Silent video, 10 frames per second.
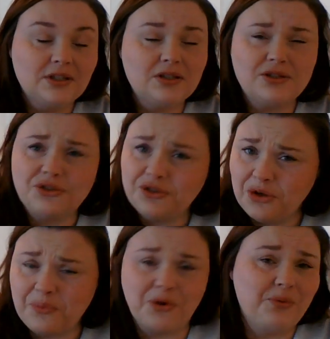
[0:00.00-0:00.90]

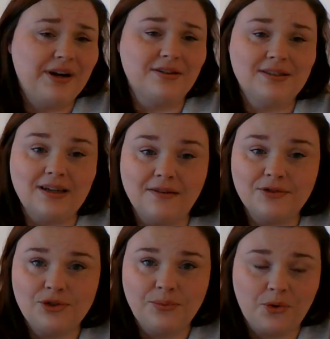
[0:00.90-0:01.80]
super weird stuff,
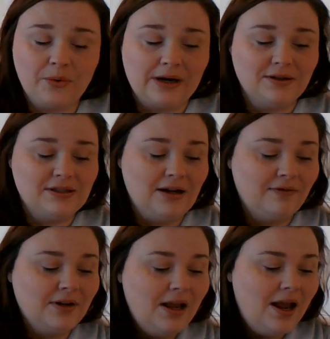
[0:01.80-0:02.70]

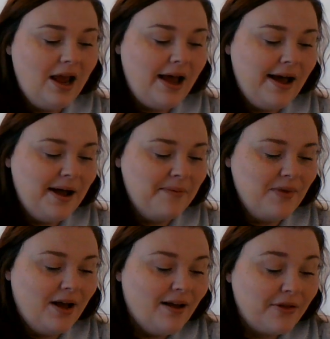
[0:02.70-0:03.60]

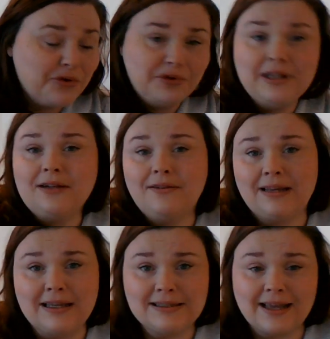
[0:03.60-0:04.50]
other little
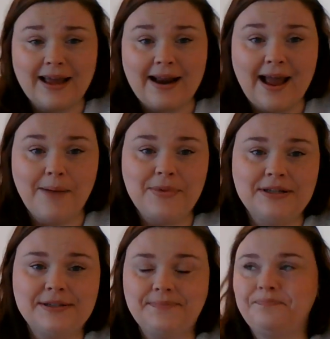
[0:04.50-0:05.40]
things that kind of
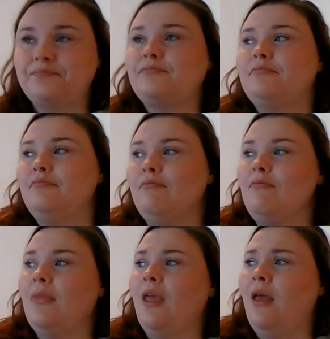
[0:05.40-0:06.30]
happened.
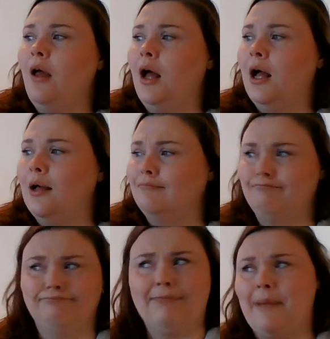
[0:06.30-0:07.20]

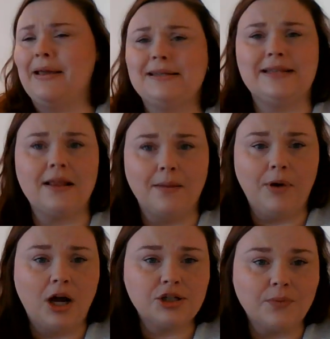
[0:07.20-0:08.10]
I made a sale on
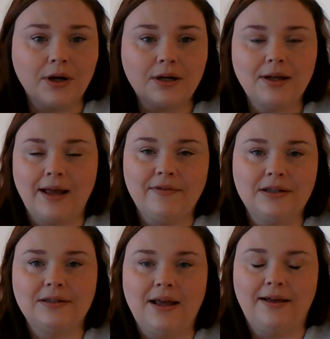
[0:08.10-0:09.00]
Poshmark. I
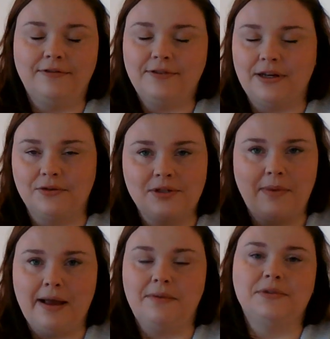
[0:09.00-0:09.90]
have, you know, some
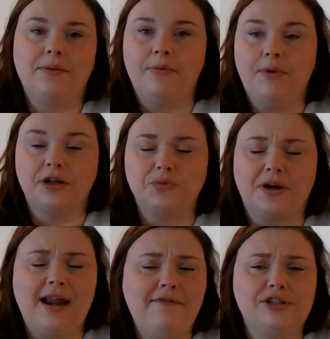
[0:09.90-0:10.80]
items up on Poshmark.
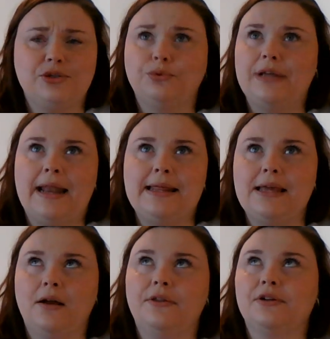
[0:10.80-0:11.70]
I haven't sold
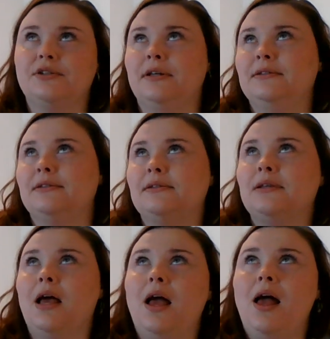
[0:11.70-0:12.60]
anything on there since,
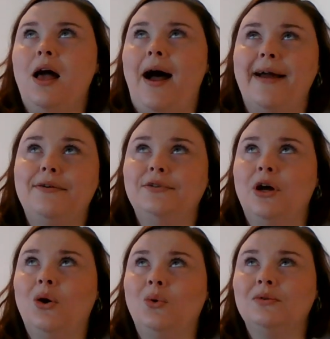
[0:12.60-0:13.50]
I don't
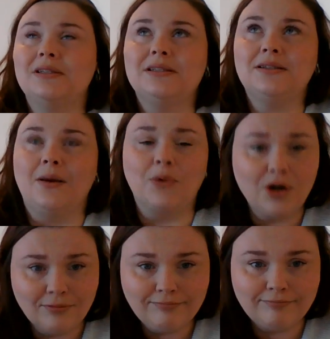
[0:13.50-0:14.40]
know, the summer,